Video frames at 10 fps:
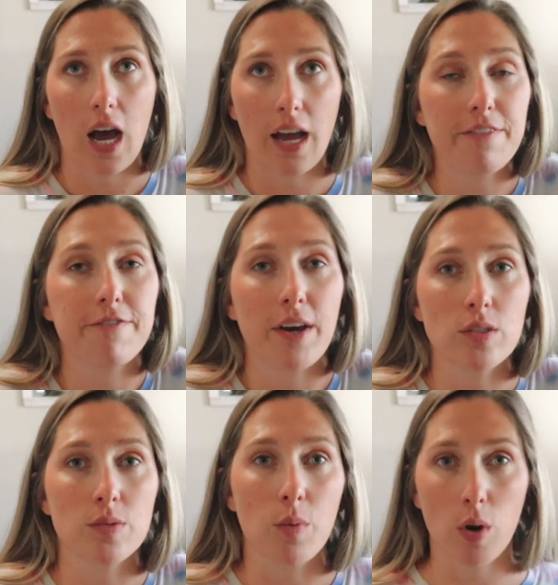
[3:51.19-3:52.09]
I
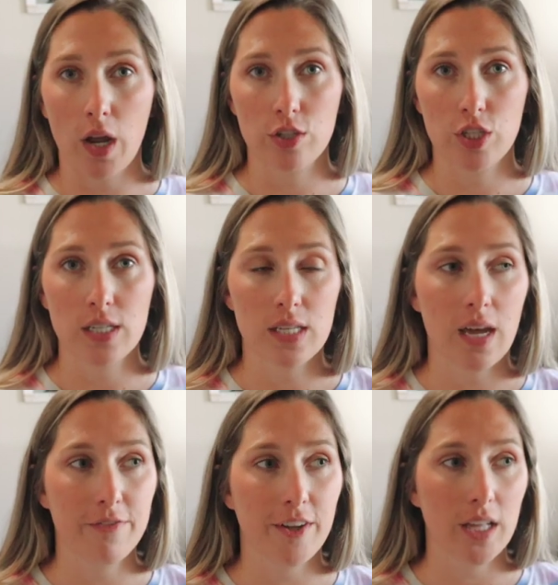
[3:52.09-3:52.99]
felt more energized.
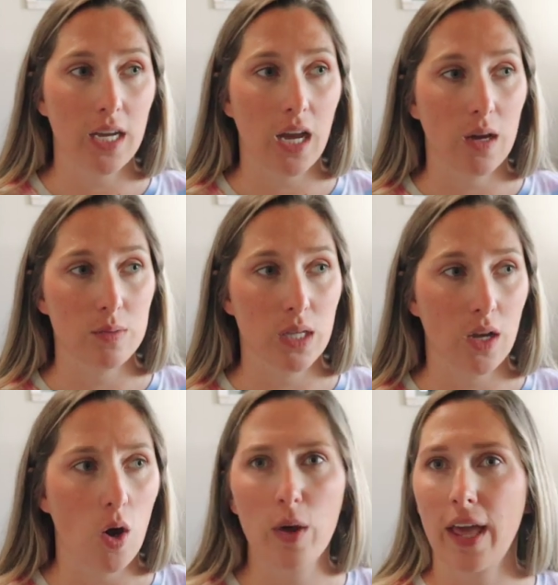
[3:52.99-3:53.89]
I felt like I was
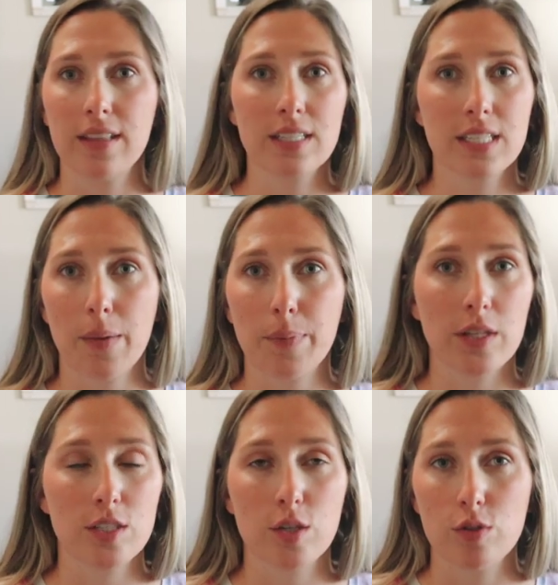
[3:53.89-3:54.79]
like, okay, let's get up and
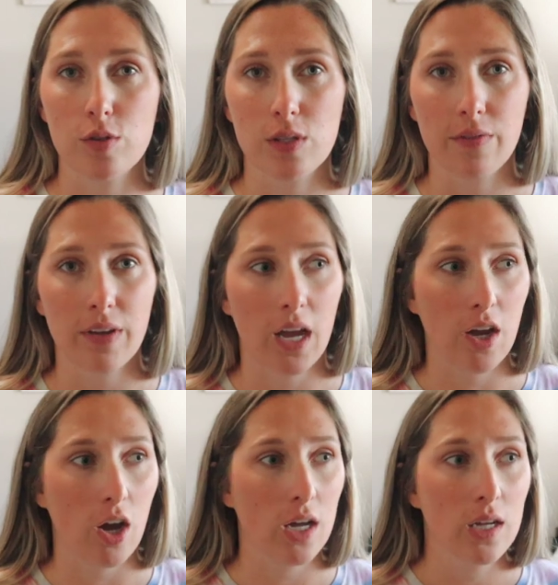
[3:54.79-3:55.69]
let's go do stuff. Like I
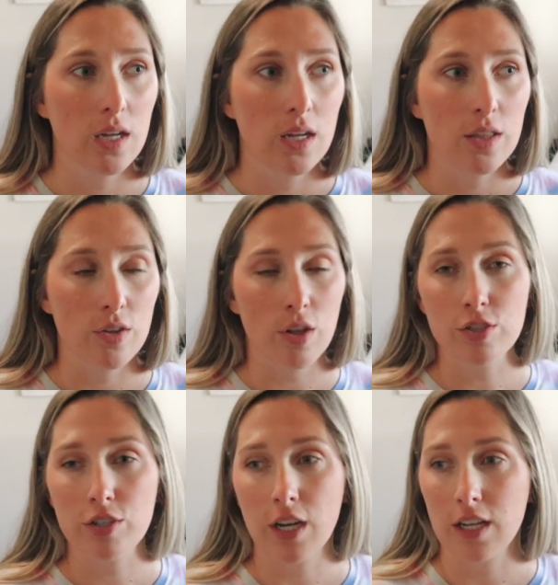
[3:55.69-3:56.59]
got the
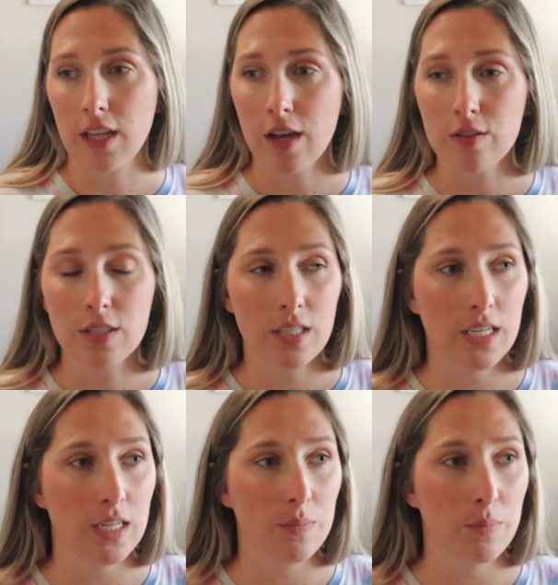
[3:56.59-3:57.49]
laundry done and the house
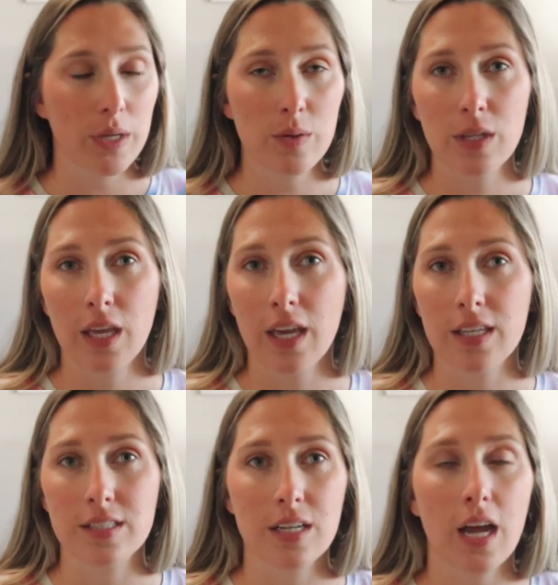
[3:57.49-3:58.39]
cleaned and played with the
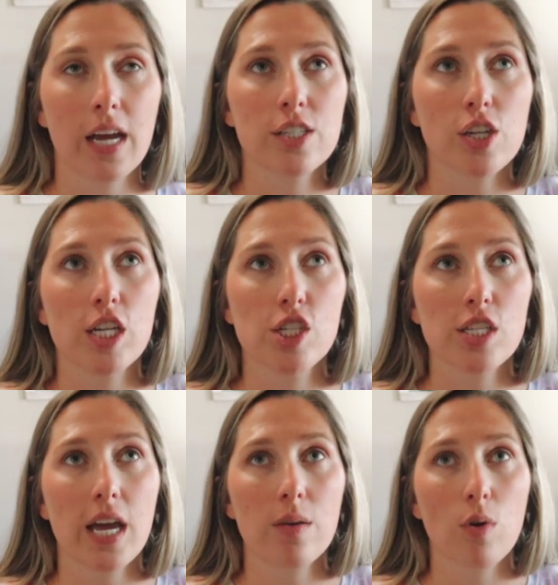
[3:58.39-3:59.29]
kids and I, I
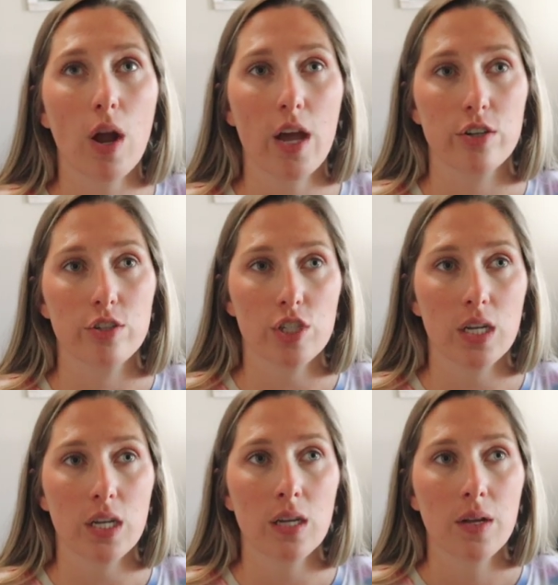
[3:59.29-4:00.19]
just had more energy